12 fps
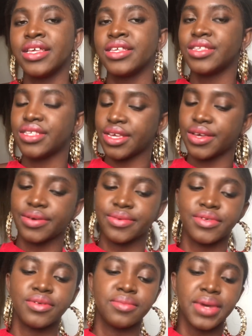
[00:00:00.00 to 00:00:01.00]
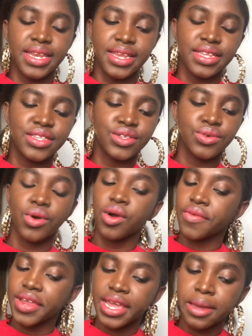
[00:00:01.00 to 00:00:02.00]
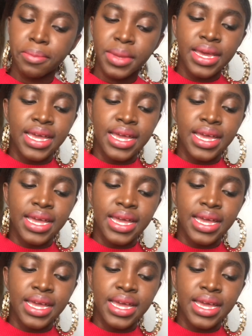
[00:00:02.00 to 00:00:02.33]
So you might need to hurry up.